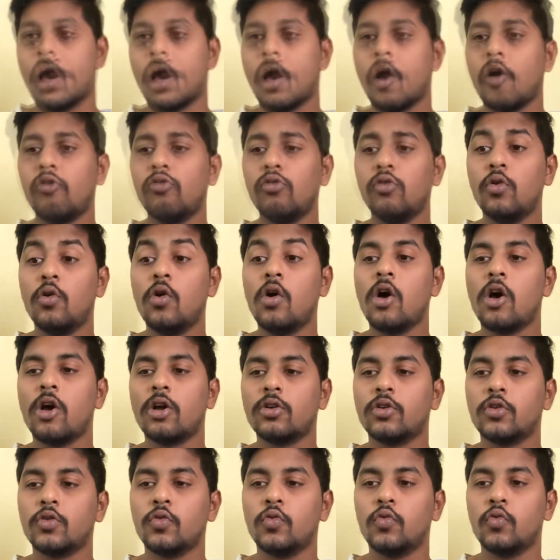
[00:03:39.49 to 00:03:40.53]
How
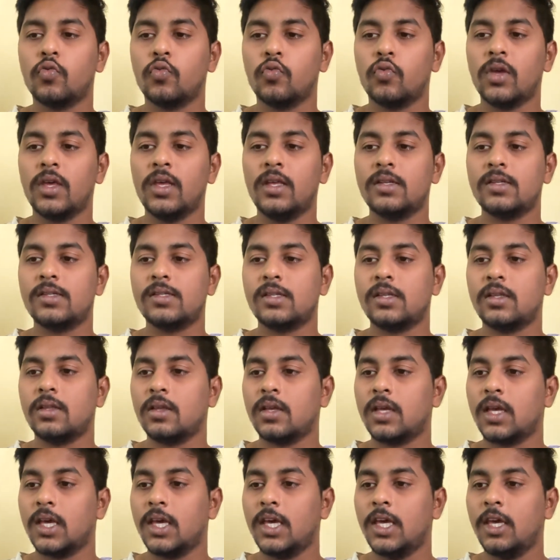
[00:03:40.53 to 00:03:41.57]
long do we
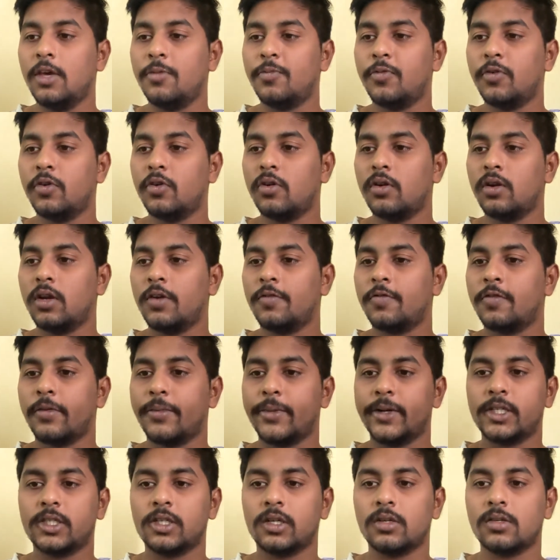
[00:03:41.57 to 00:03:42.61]
keep your
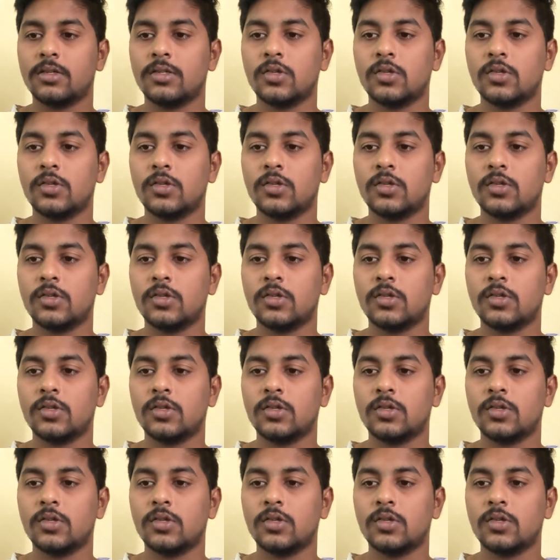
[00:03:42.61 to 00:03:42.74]
information?